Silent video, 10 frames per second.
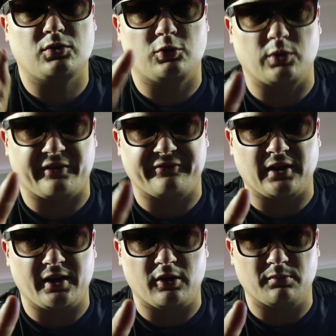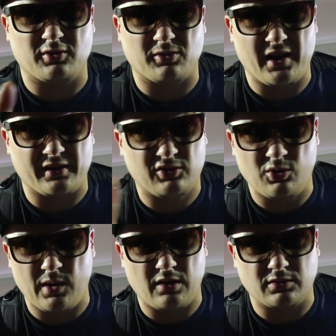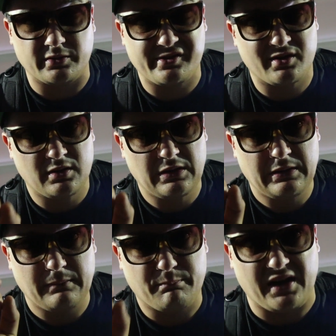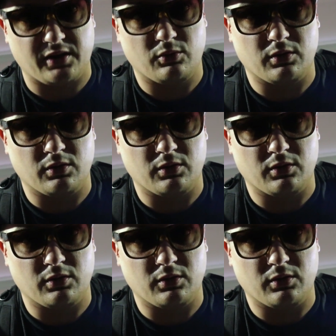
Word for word: quick flight home, direct, two hours, back into